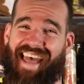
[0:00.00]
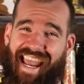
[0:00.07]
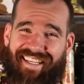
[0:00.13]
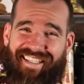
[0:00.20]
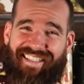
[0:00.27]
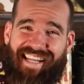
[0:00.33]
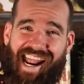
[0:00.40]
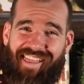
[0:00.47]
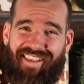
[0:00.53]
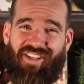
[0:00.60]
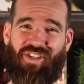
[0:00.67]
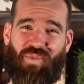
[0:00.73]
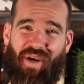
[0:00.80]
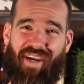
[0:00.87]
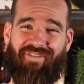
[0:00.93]
Thanks, Taylor
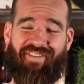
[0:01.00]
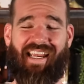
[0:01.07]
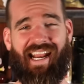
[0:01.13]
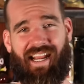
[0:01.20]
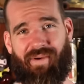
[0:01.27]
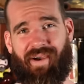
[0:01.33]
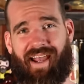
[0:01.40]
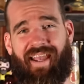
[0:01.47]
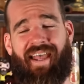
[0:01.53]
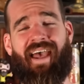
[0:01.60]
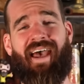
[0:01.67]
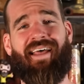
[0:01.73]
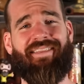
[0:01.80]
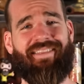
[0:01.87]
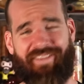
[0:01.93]
Swift. Anyway,
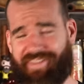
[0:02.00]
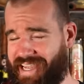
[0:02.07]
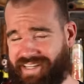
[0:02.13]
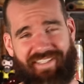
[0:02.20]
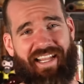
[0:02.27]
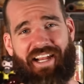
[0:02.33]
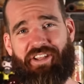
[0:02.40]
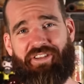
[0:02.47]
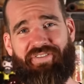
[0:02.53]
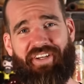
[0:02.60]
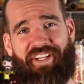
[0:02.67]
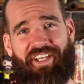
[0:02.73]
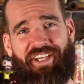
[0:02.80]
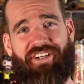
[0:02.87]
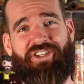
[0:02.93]
that's the end of the
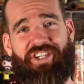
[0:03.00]
video.